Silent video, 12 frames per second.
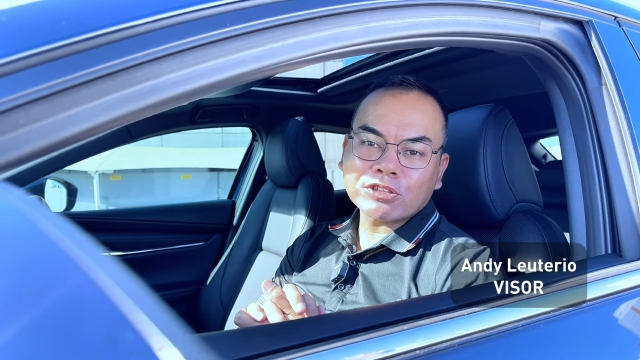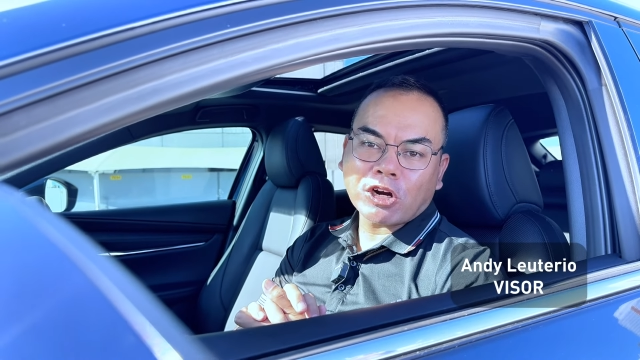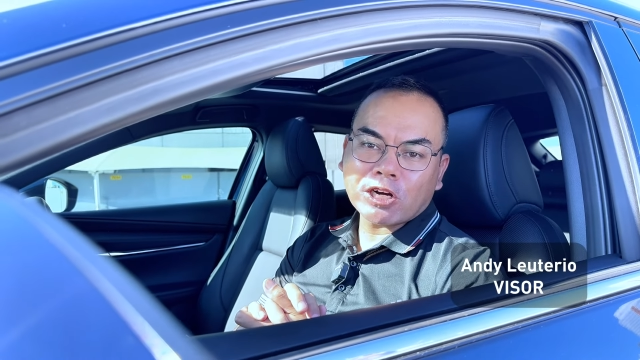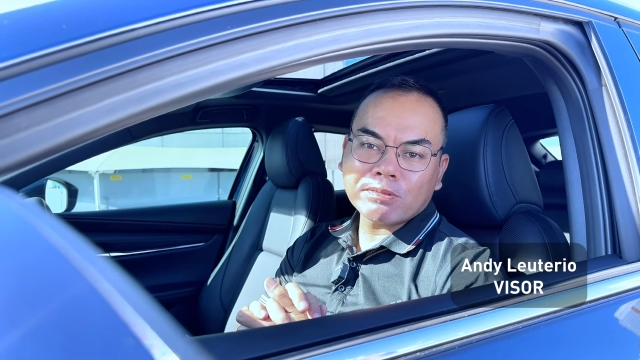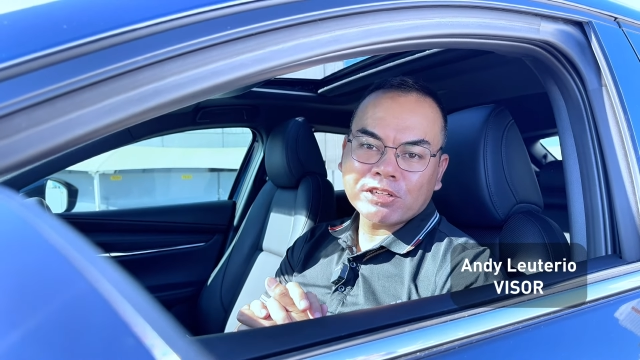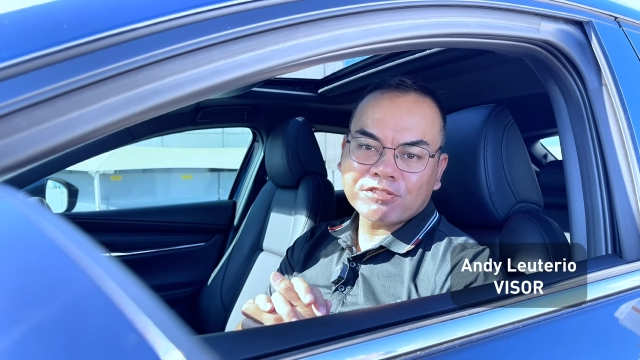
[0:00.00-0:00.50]

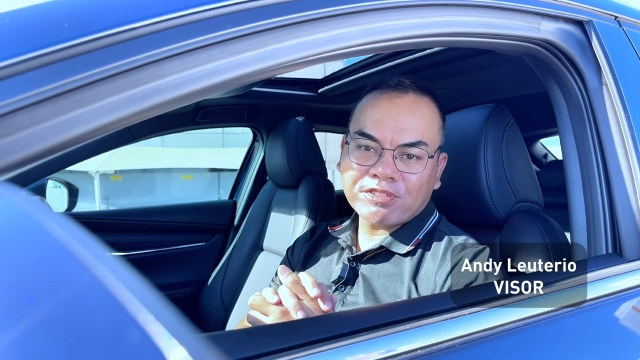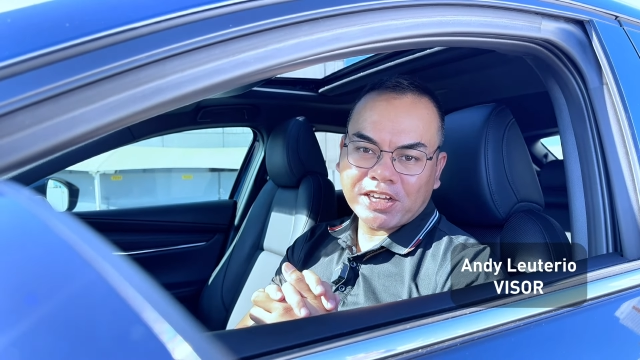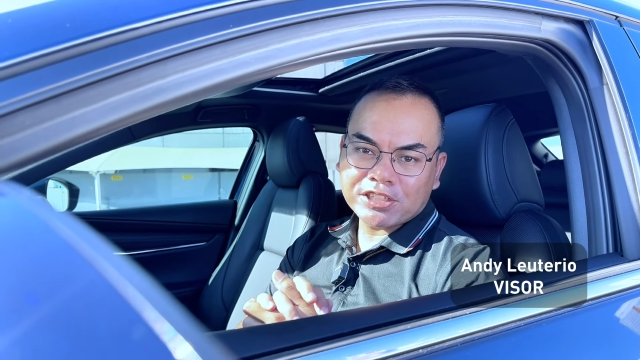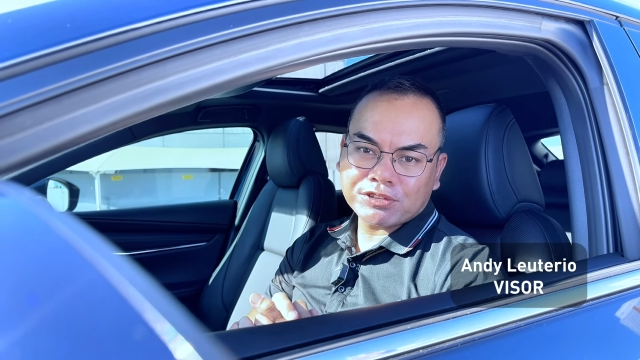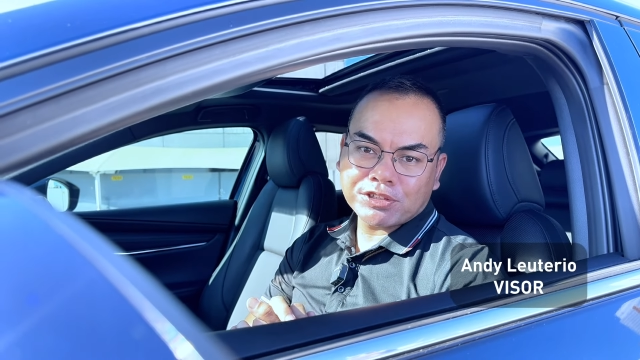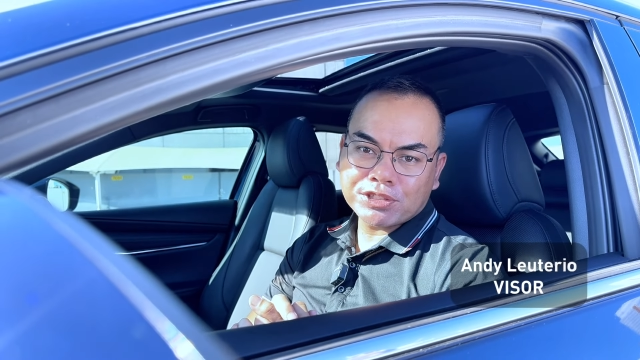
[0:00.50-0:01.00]
car
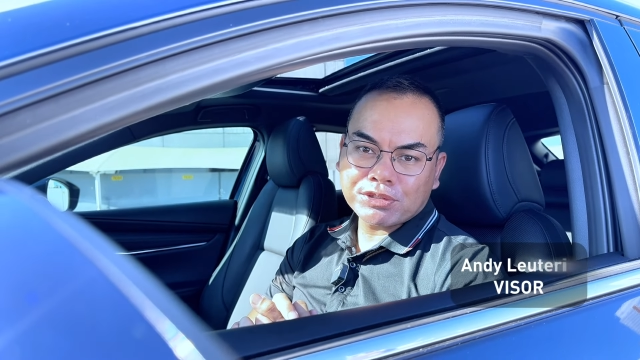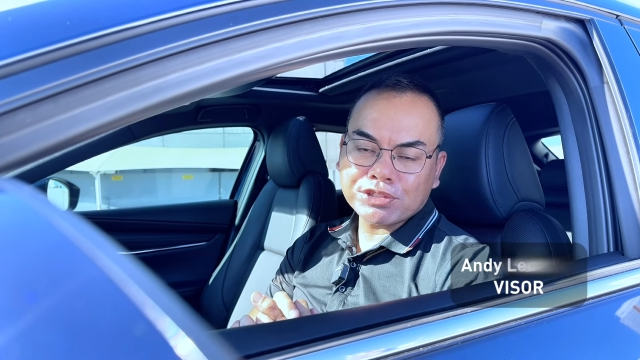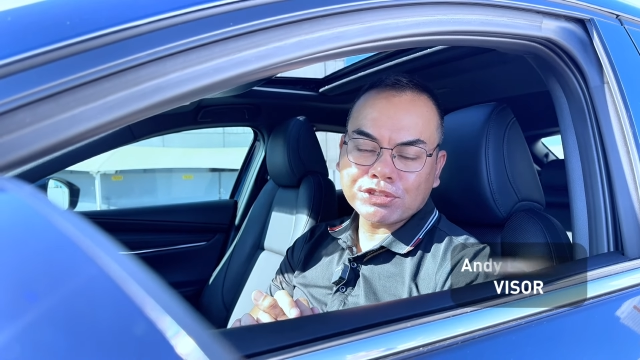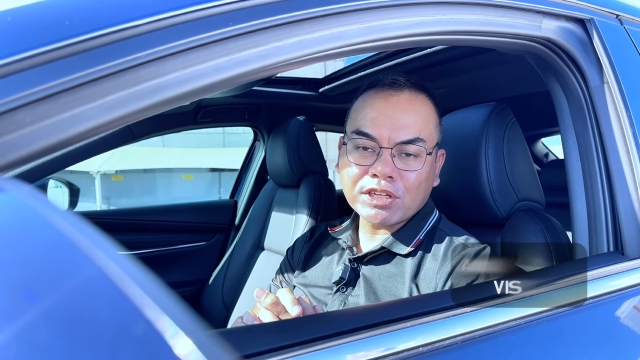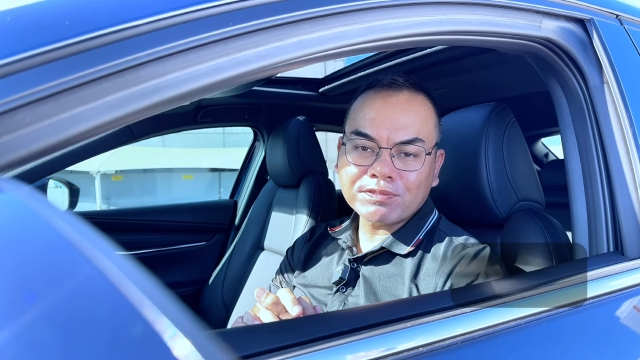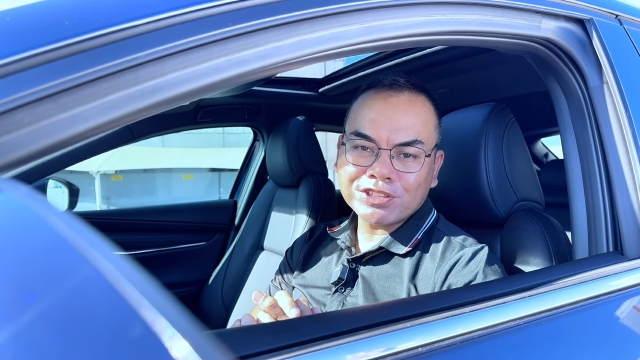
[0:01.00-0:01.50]
manufacturers to
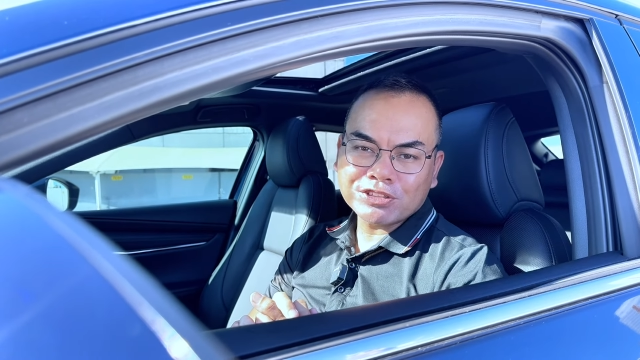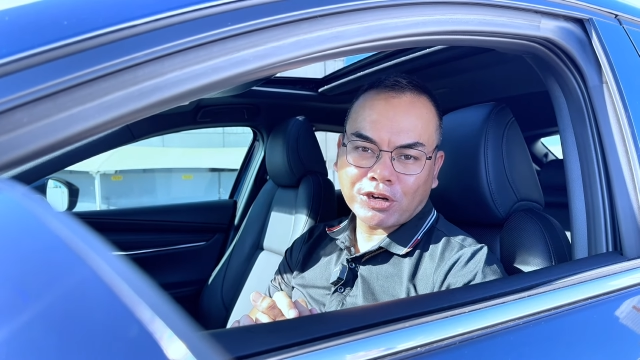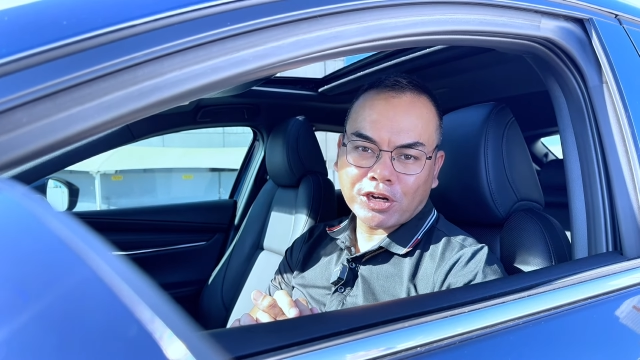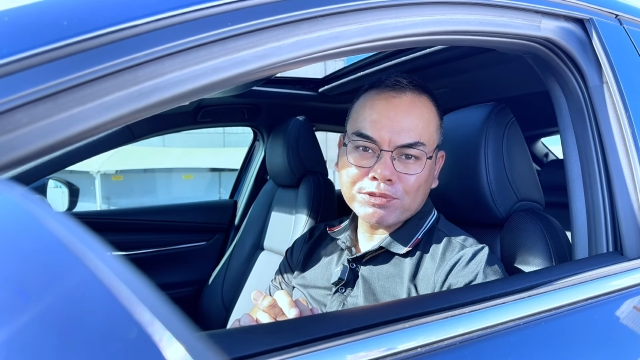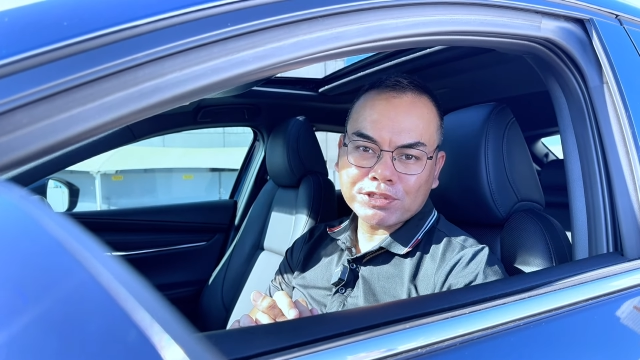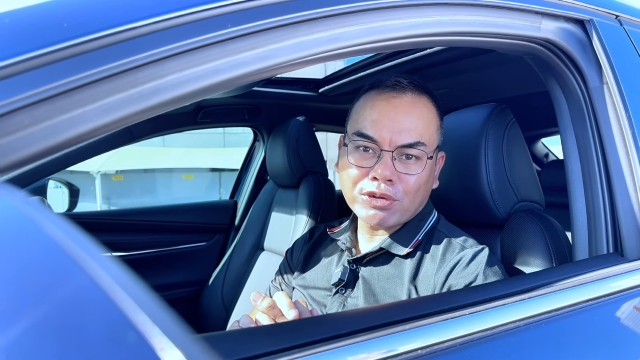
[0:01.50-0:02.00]
stuff their
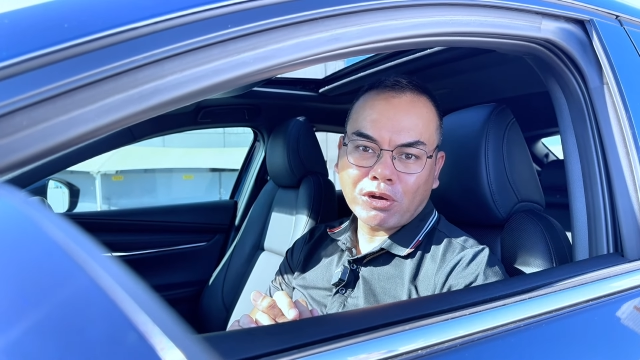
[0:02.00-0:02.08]
cars with